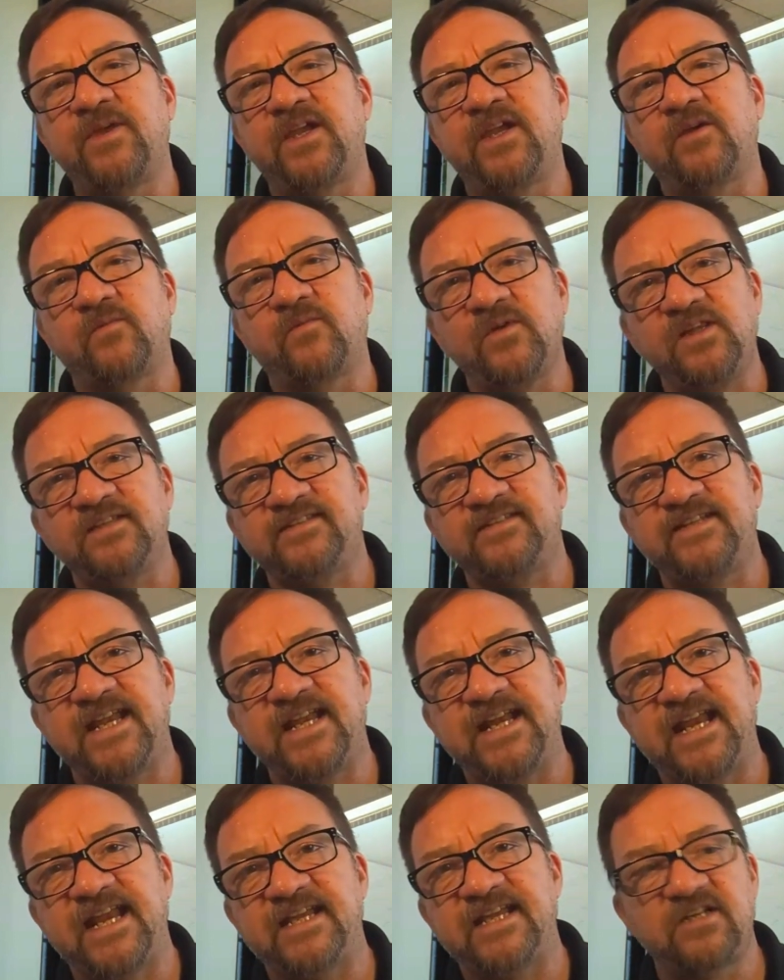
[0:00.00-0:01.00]
being a real
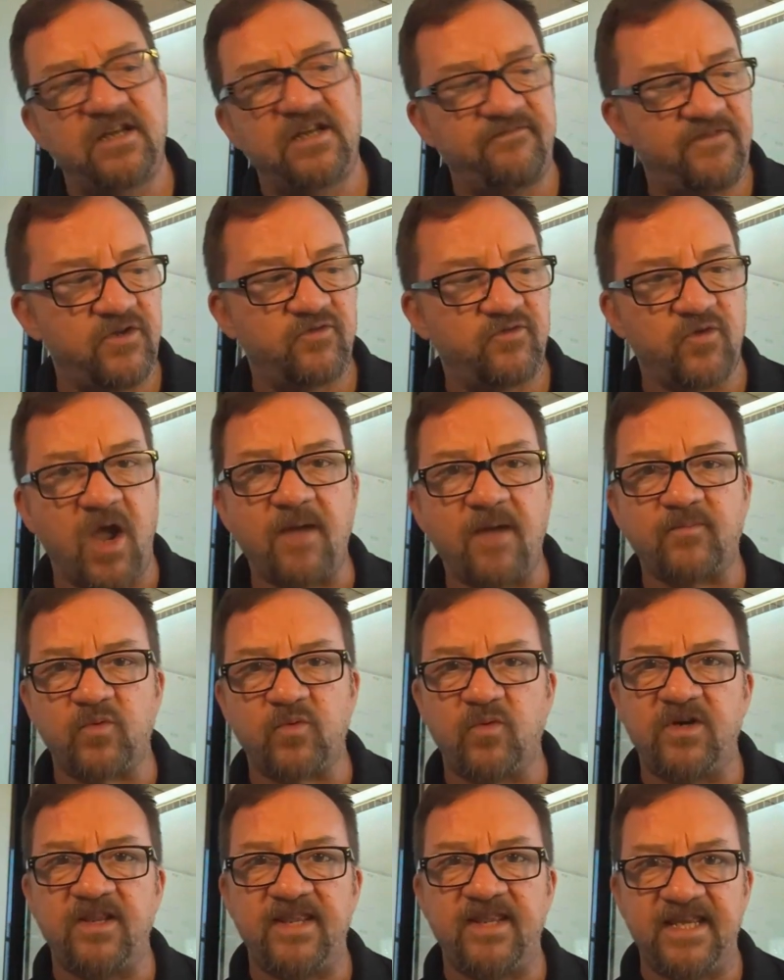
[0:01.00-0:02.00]
estate agent, if you
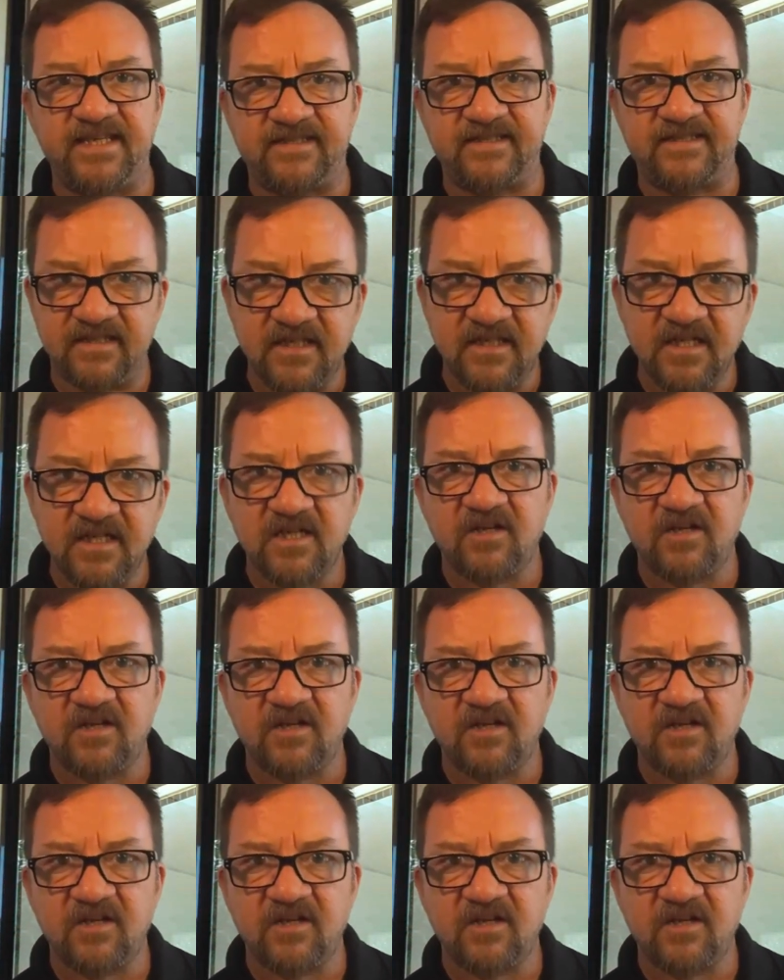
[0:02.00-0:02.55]
dropped one of these